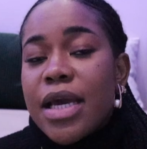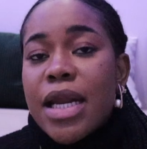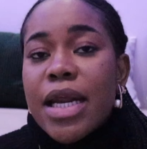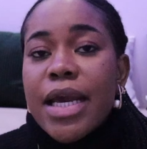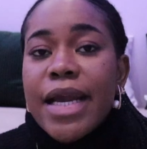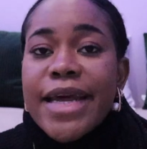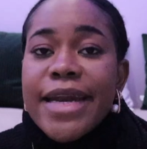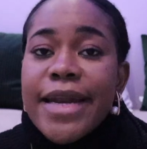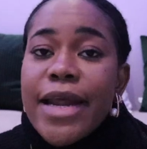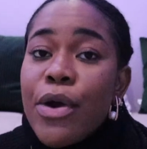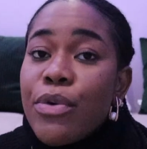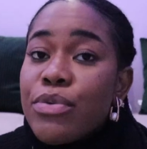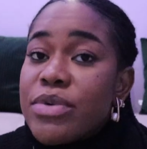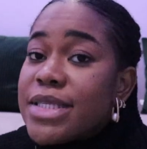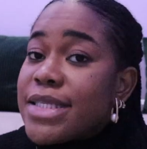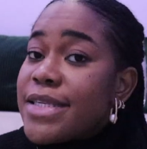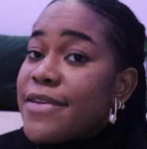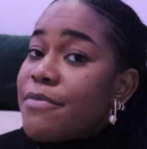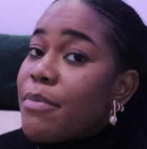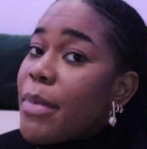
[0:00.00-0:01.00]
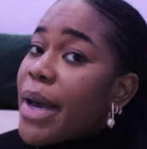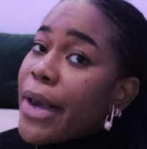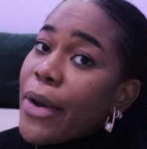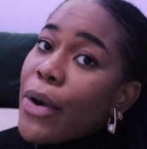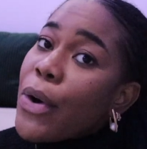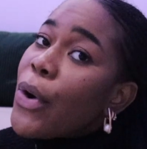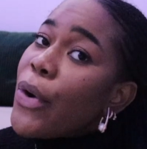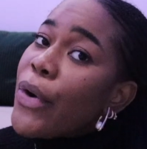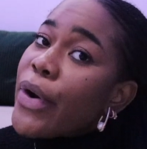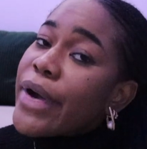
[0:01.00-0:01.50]
and I can now receive my
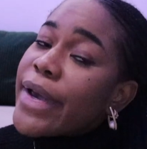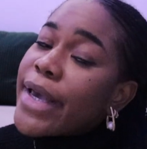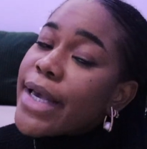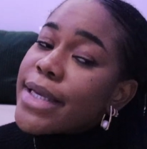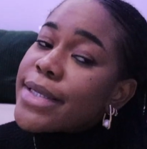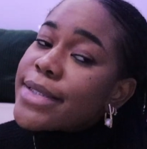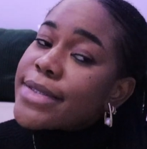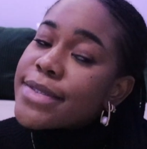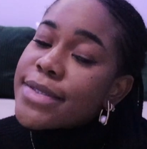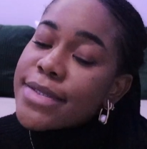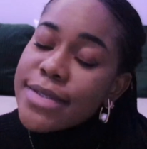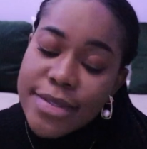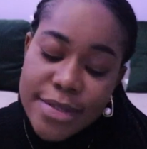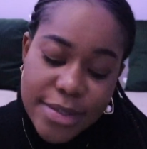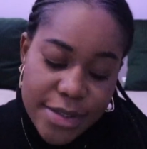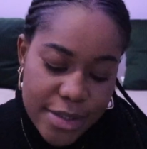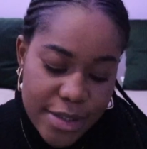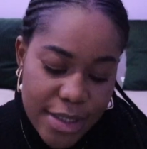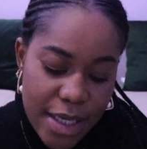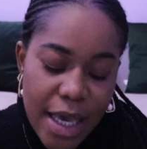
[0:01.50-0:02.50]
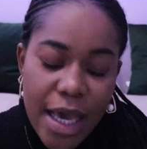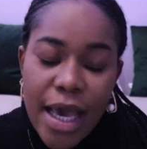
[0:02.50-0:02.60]
coins.